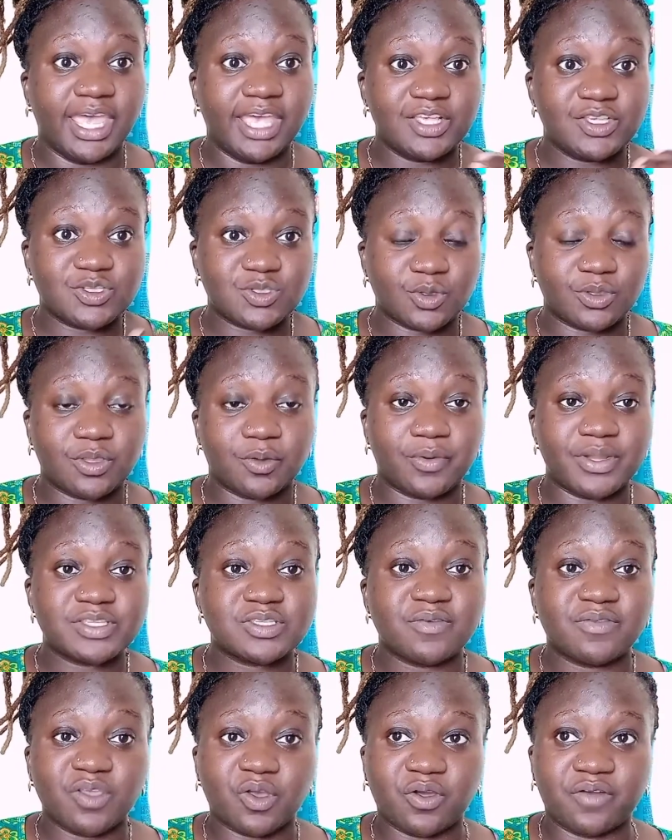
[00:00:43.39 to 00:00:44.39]
So the
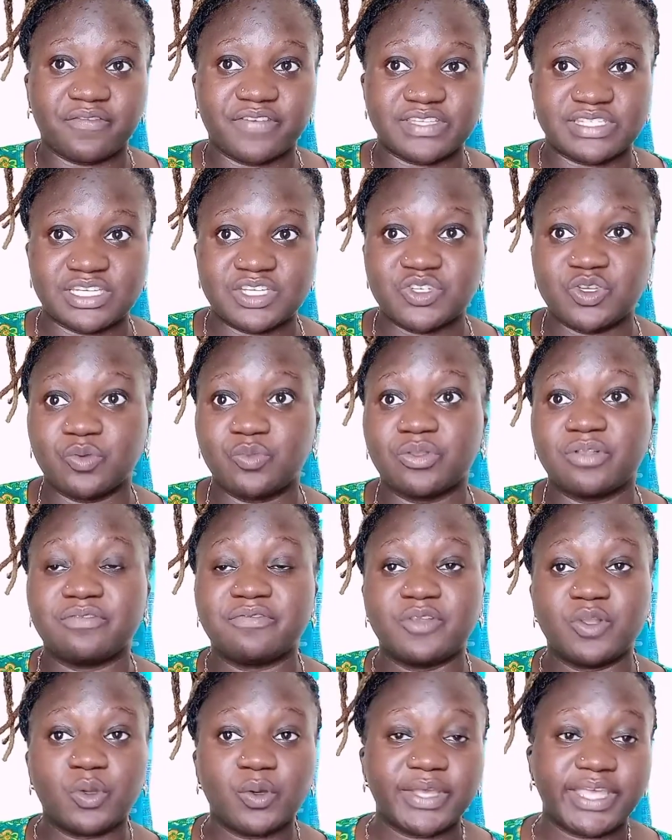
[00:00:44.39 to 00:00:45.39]
rest of the conversation will
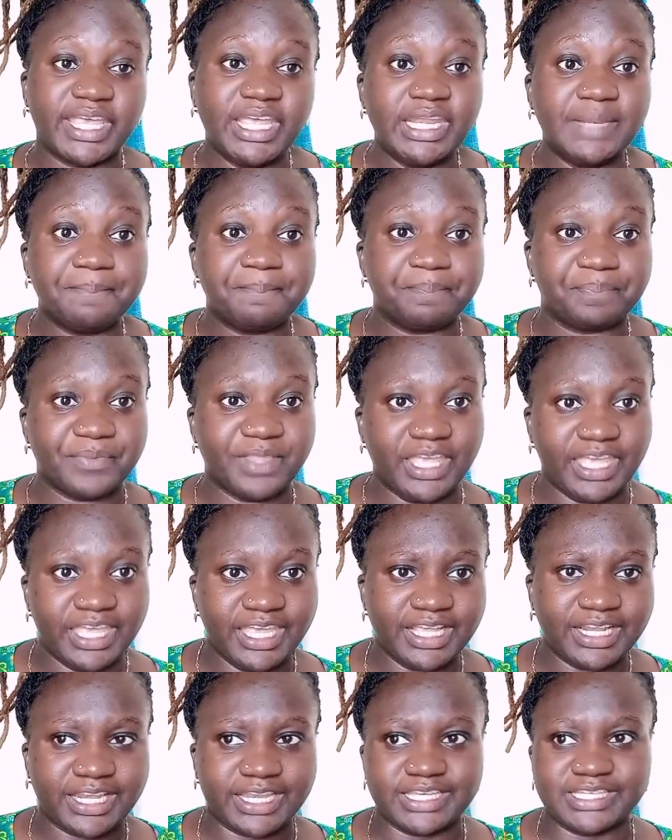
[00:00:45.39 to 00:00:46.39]
flow in
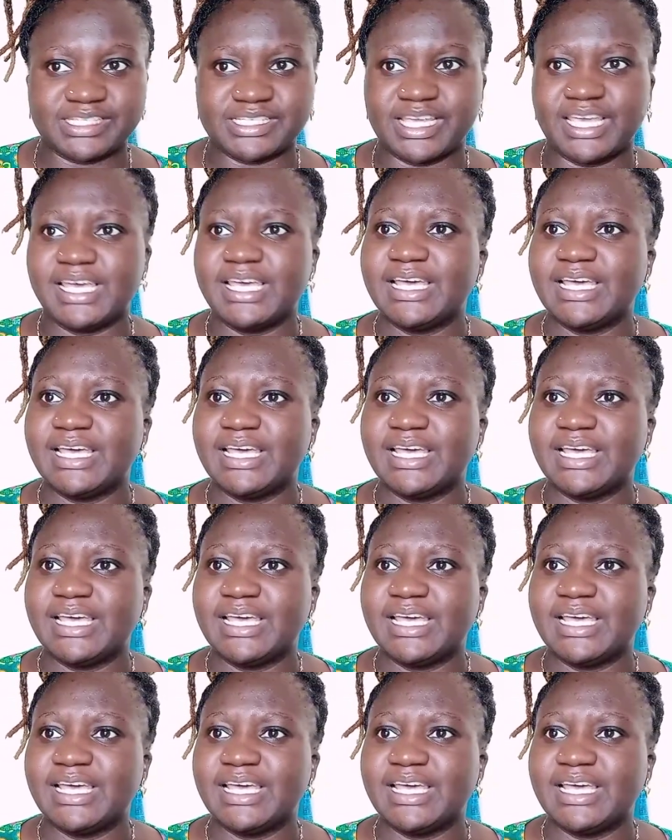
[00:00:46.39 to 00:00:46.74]
English.